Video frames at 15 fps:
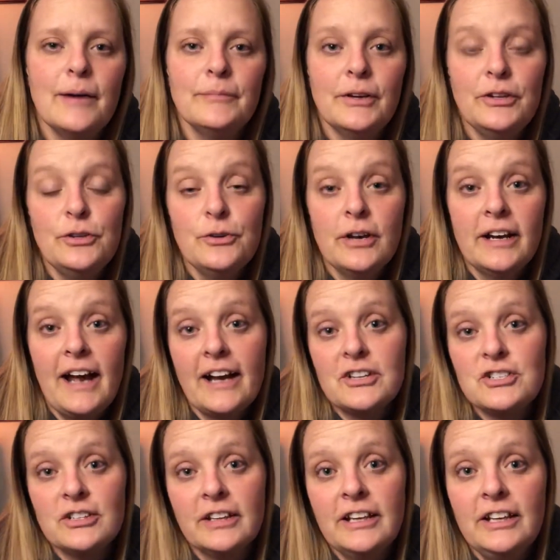you could
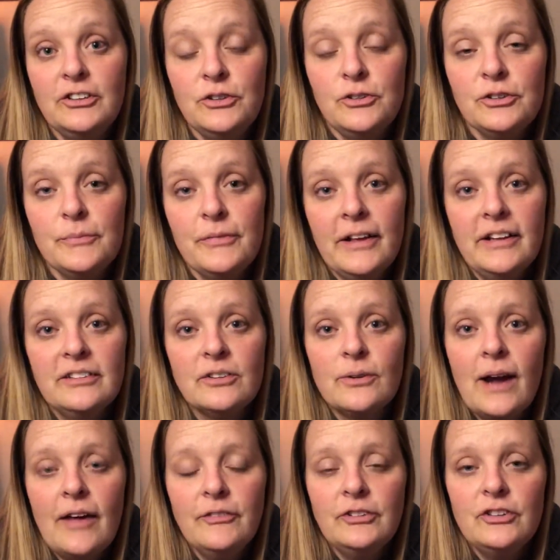actually do some things
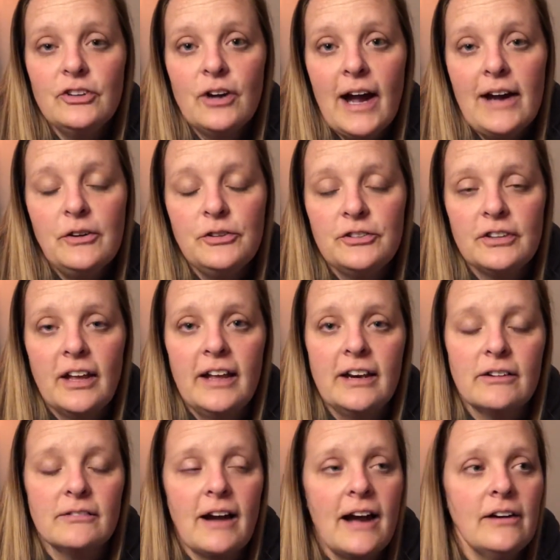around your house and
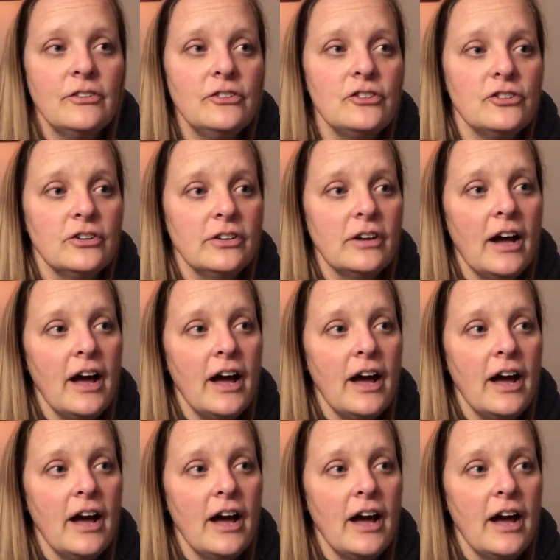around your